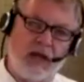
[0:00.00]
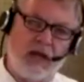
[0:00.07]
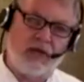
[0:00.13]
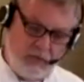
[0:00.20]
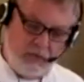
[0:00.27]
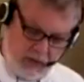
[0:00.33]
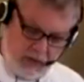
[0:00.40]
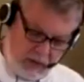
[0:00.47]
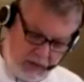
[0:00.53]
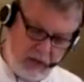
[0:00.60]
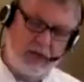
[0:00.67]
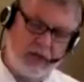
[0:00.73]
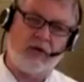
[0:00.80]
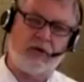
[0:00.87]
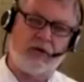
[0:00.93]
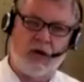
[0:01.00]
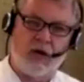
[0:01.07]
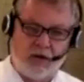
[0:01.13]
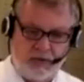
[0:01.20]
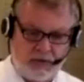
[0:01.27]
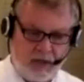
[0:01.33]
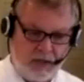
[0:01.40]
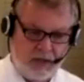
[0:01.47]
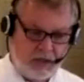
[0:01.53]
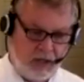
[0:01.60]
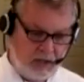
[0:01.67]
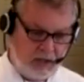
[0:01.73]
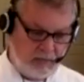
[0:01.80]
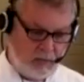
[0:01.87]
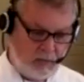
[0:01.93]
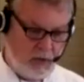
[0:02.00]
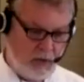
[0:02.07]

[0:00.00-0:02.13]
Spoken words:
without hitting your knuckles on the cutting board.